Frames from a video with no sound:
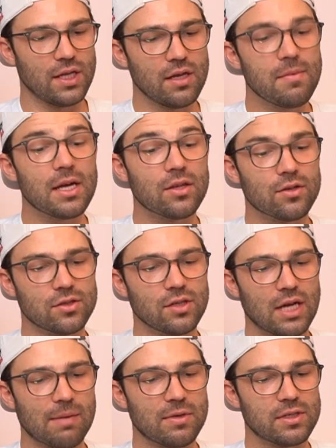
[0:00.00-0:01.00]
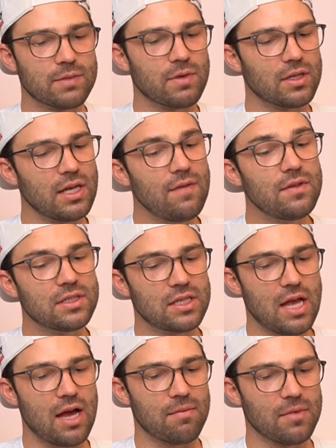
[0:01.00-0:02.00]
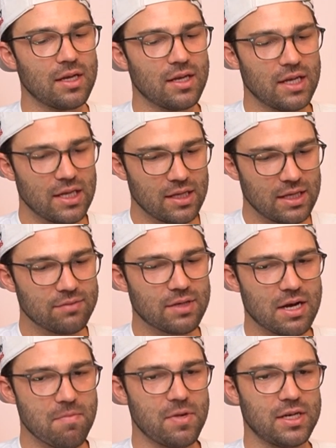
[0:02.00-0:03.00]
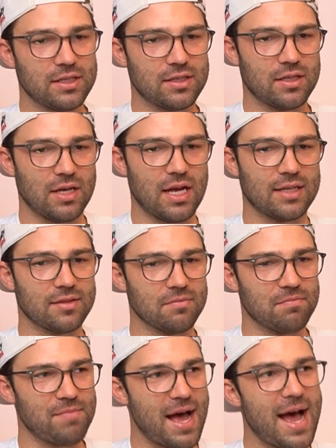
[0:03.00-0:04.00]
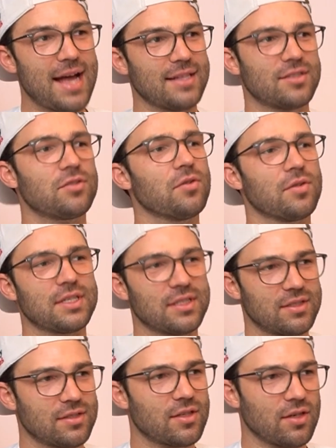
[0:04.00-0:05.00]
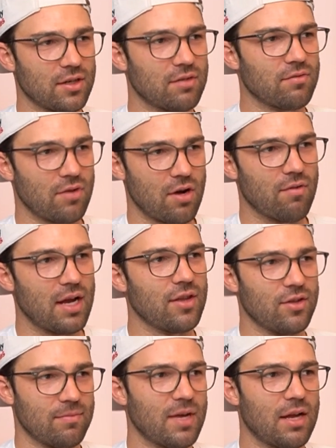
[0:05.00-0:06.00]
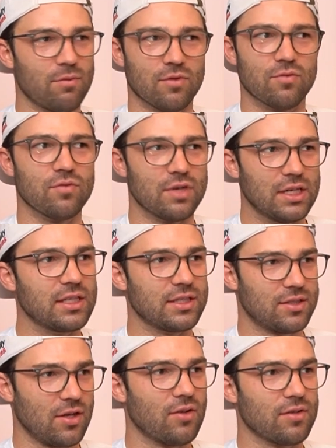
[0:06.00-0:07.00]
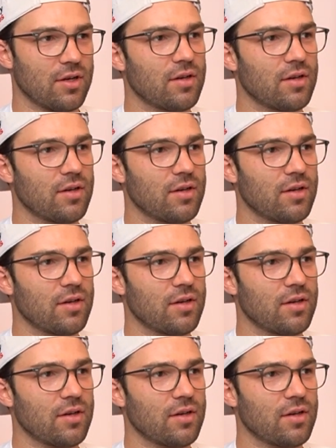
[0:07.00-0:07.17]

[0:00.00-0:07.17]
think about those two companies as well, even Snap, these were companies that had some bad stories around and were really sold off.